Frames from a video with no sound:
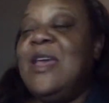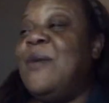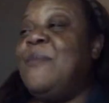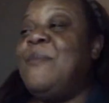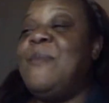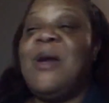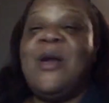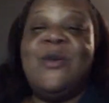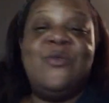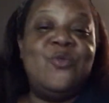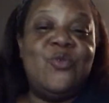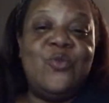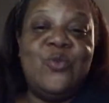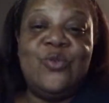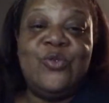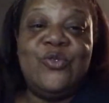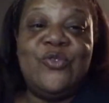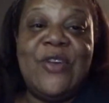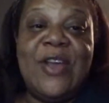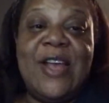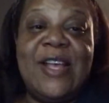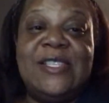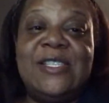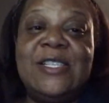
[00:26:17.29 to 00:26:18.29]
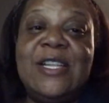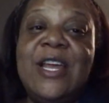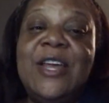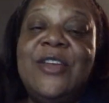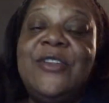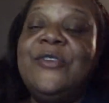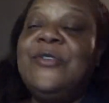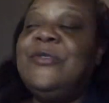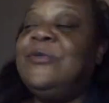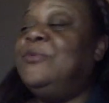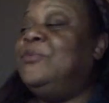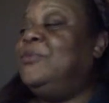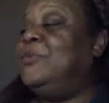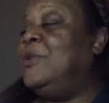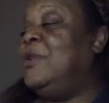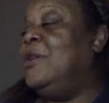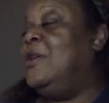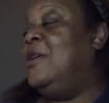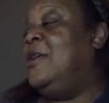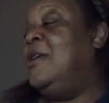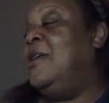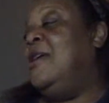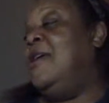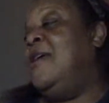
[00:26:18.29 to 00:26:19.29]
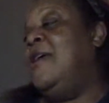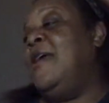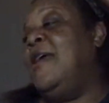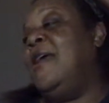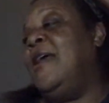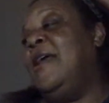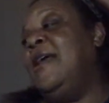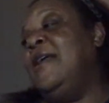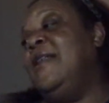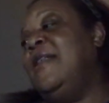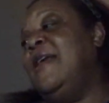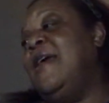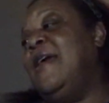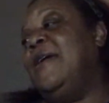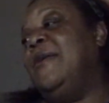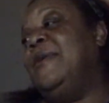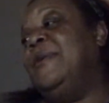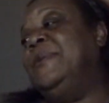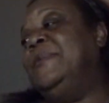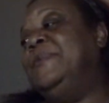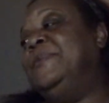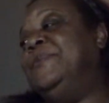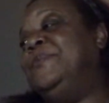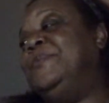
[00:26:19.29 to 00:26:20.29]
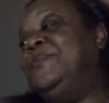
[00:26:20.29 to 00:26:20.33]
and my Google Translator. Hey now.